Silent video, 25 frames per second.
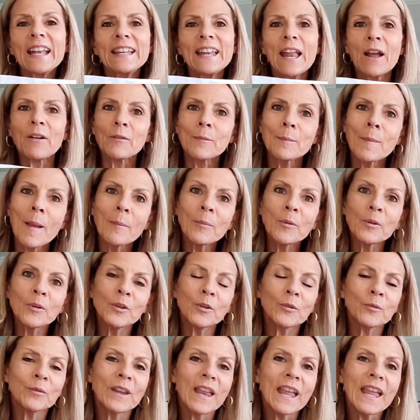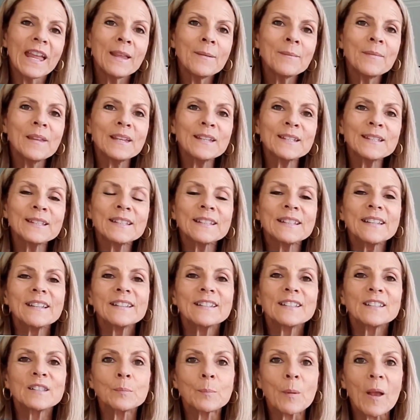Now remember, your name is
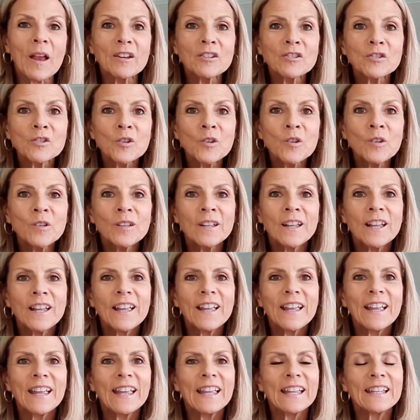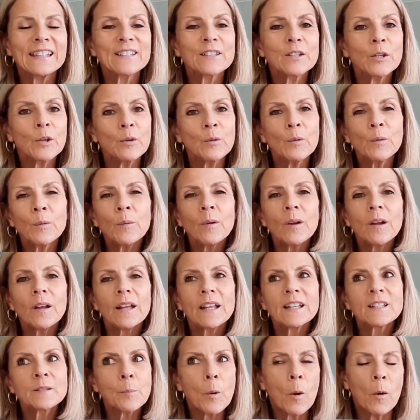special. It's who,
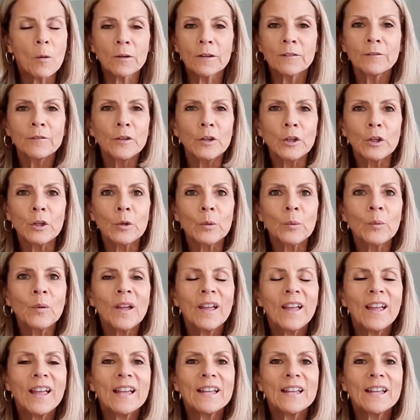it's part of you.